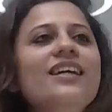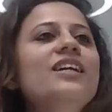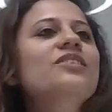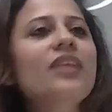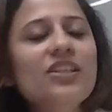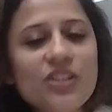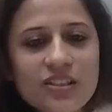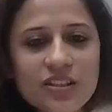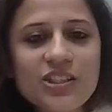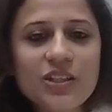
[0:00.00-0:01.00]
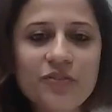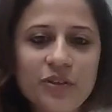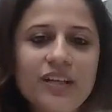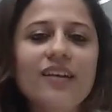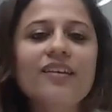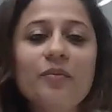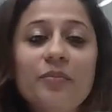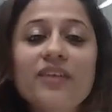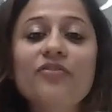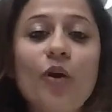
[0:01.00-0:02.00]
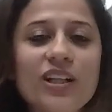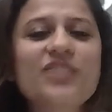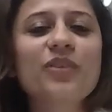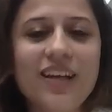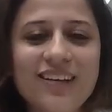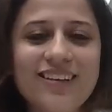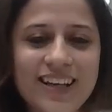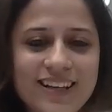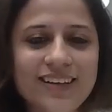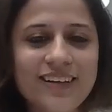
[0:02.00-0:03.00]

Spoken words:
So then she's searching for it and Ranbir falls for that trick